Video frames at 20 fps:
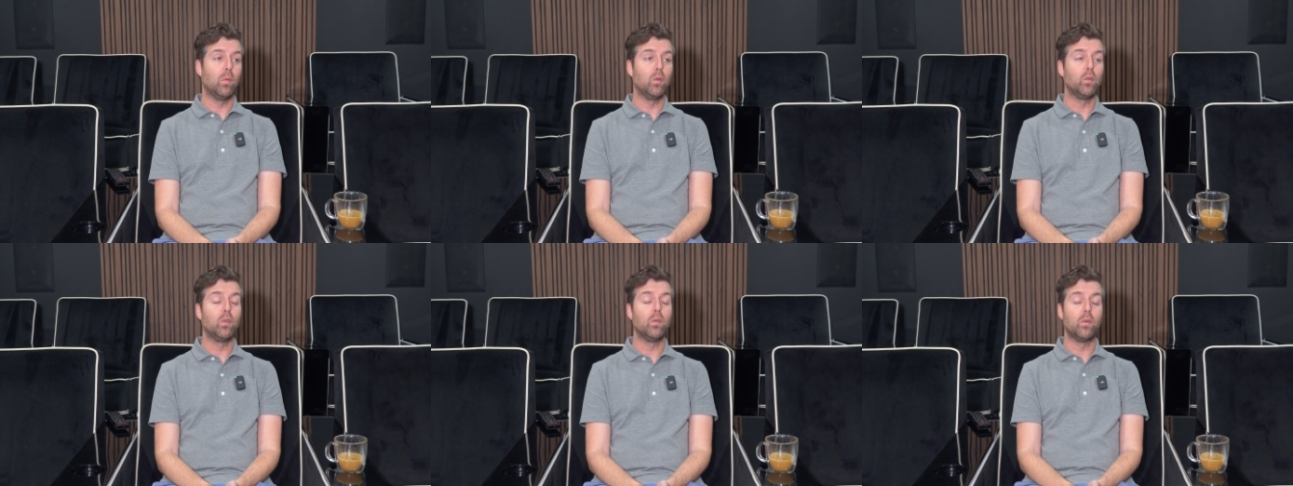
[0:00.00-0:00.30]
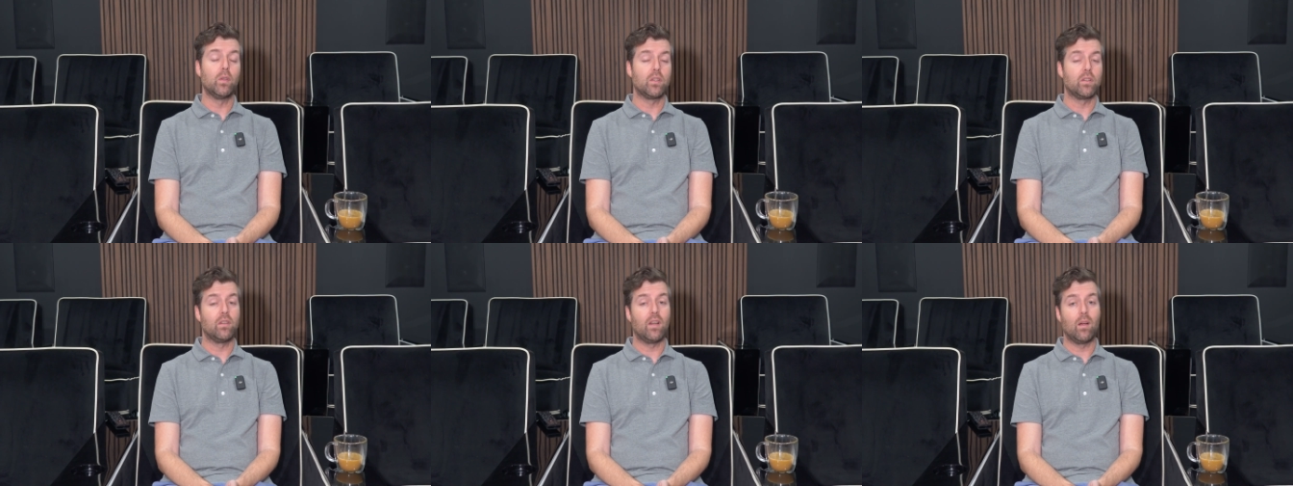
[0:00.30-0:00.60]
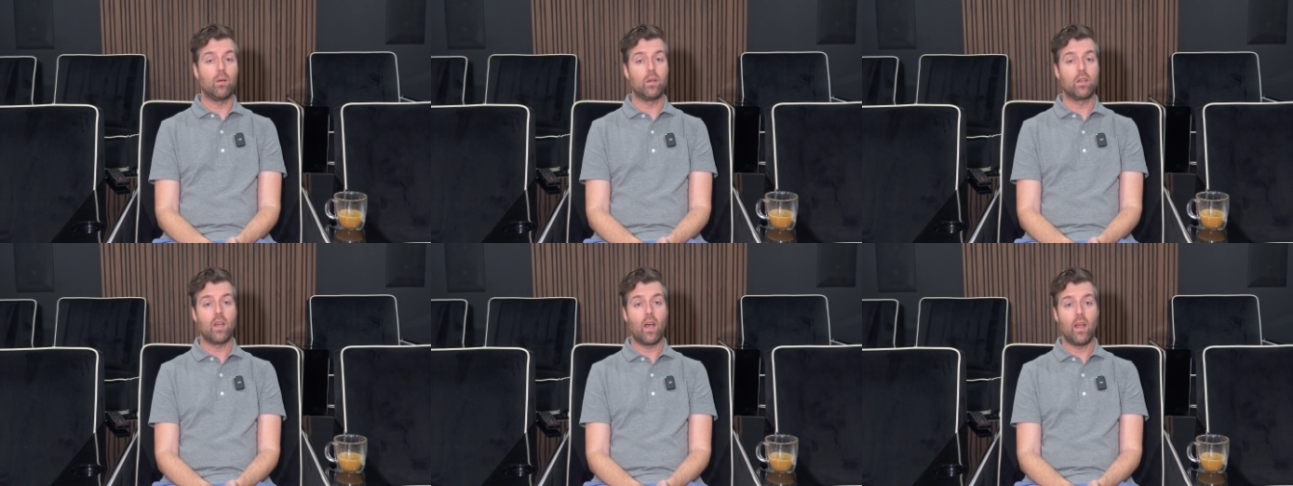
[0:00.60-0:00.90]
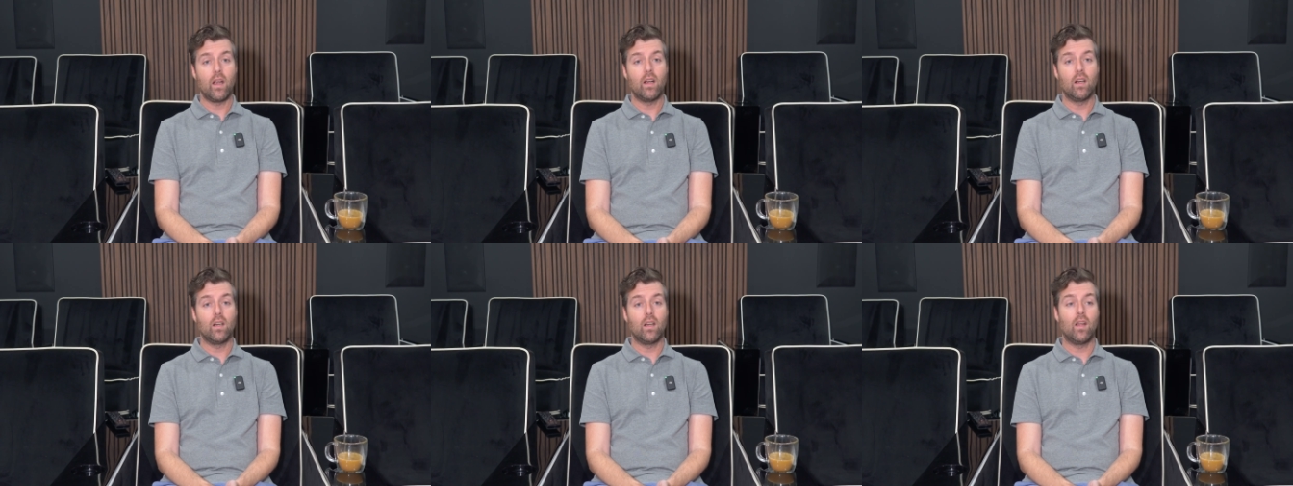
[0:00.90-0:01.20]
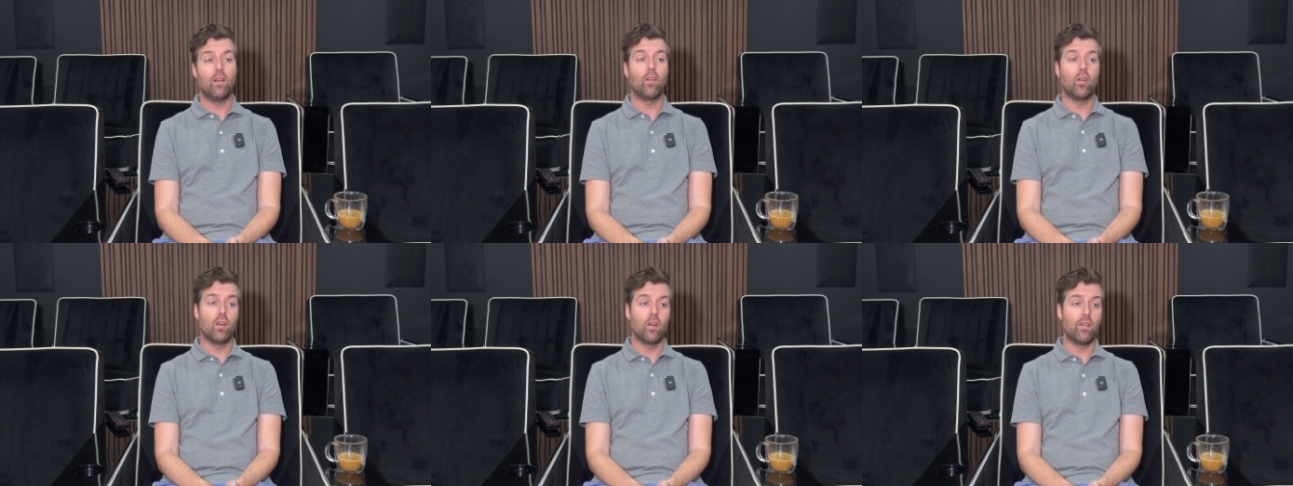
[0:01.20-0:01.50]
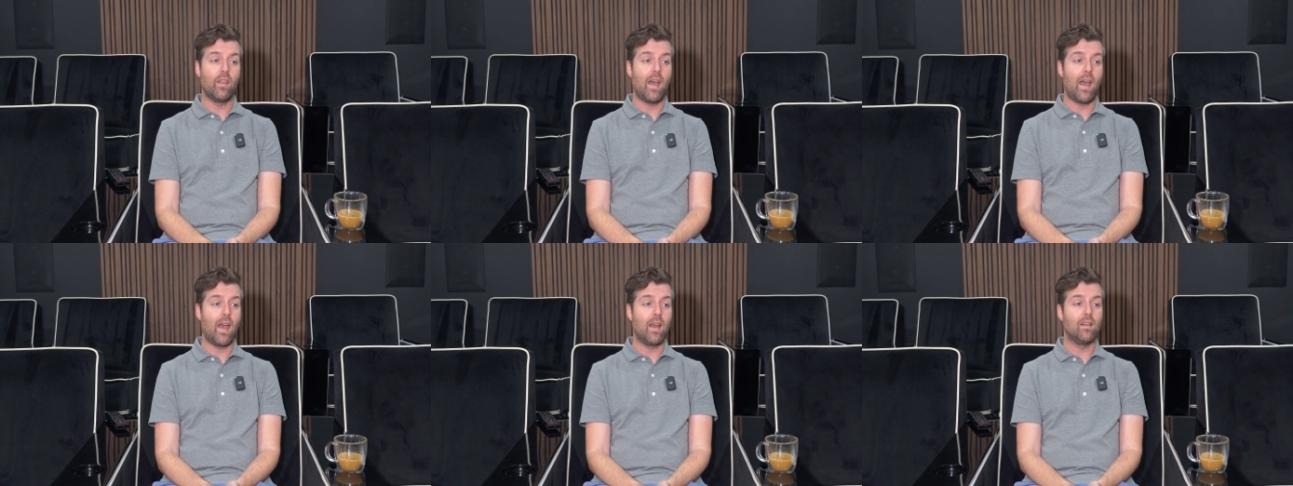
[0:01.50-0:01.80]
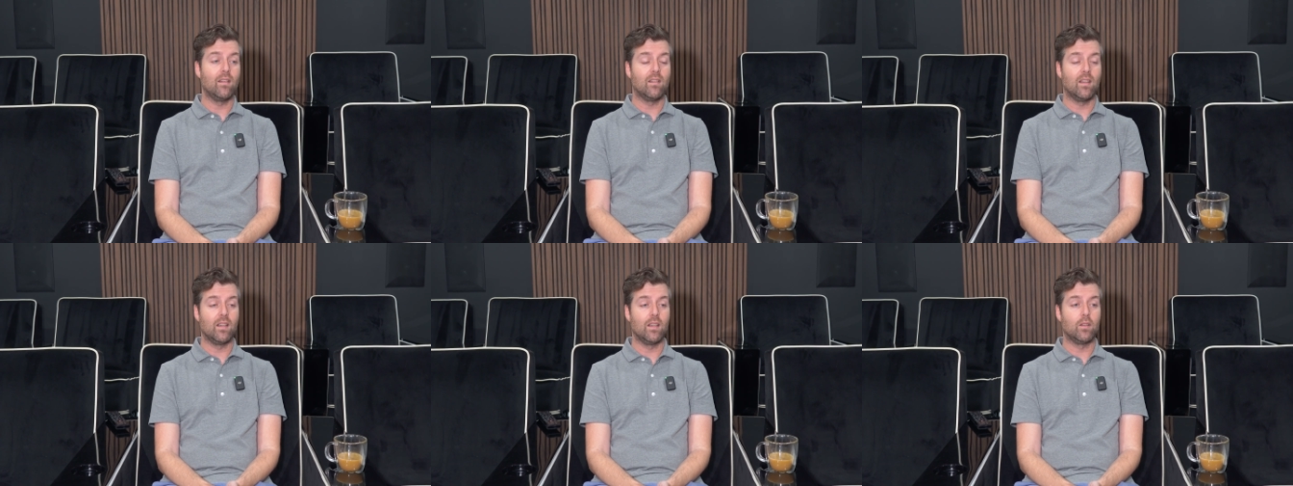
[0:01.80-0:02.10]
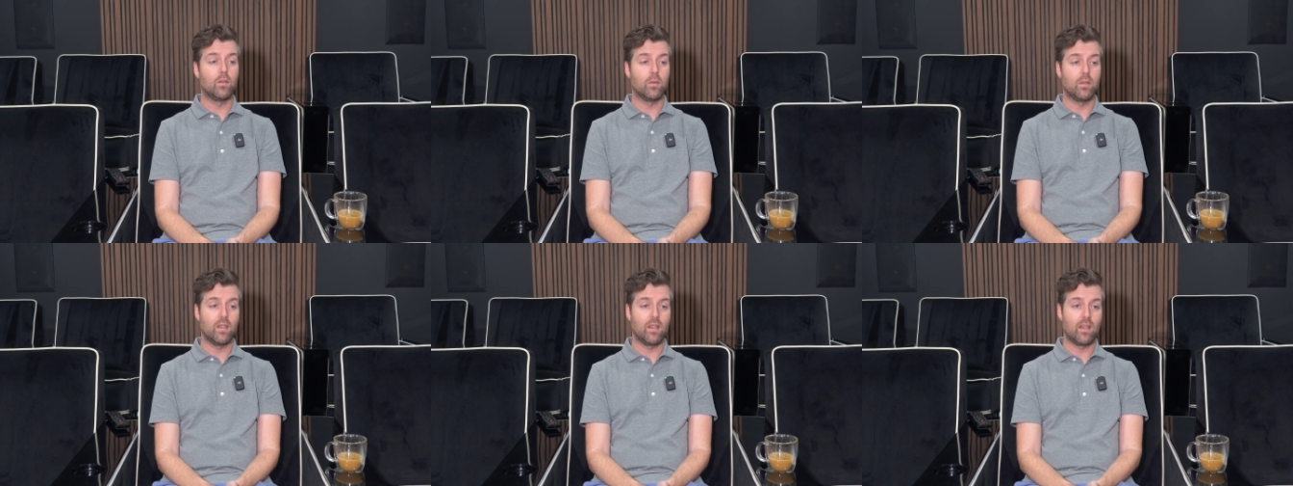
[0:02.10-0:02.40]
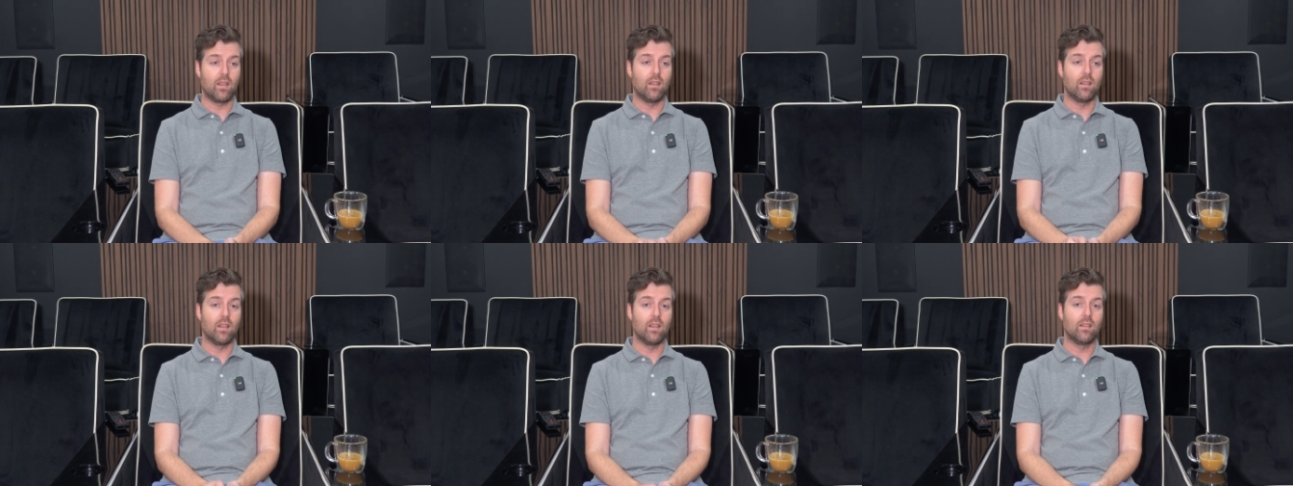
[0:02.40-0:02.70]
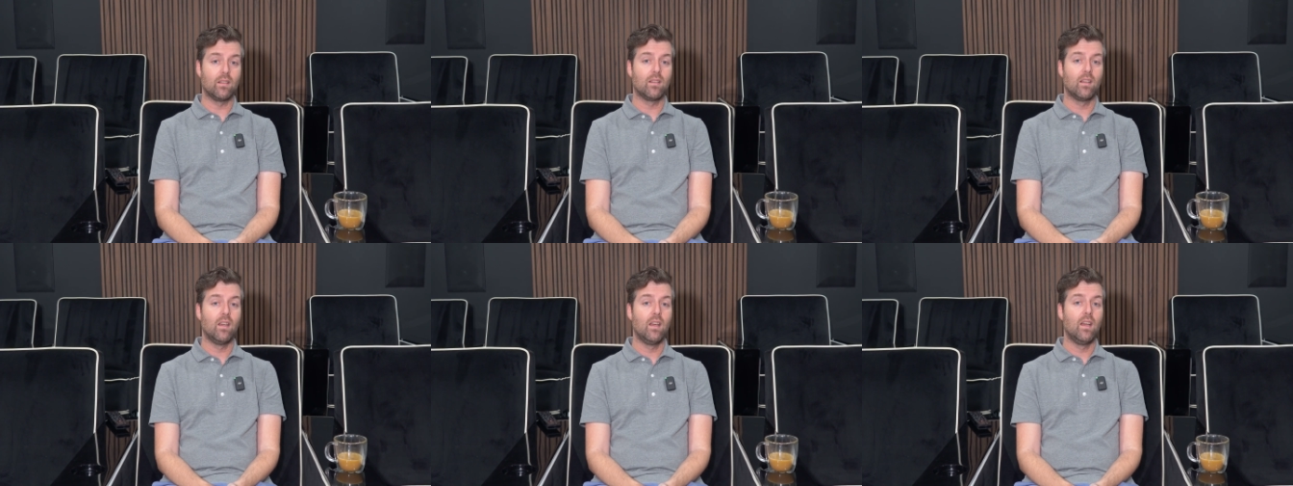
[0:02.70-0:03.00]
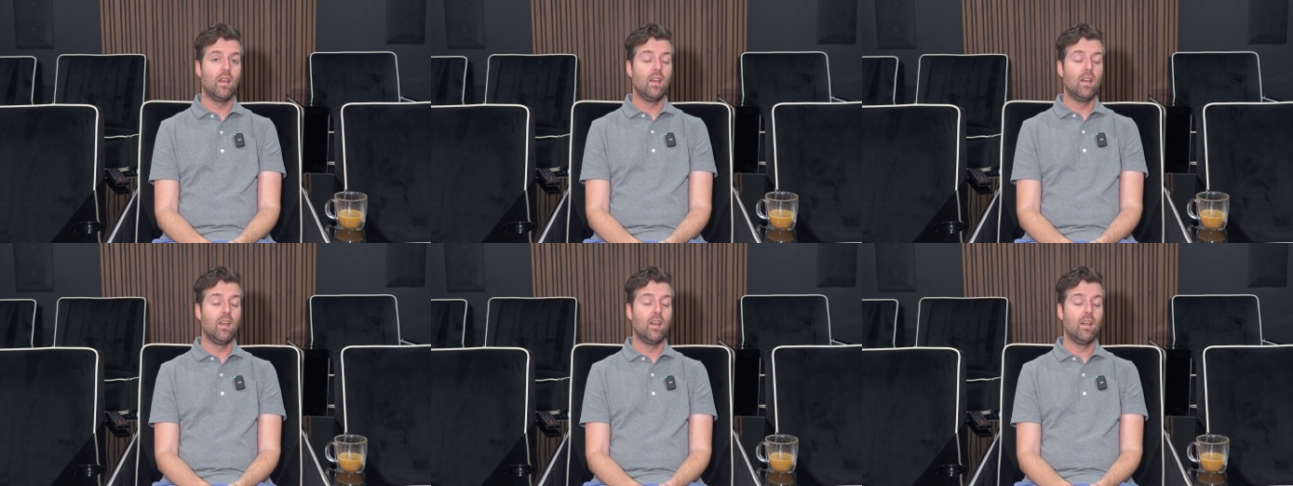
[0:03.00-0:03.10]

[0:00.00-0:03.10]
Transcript: most of which are now retired, have heard that and said it's ridiculous.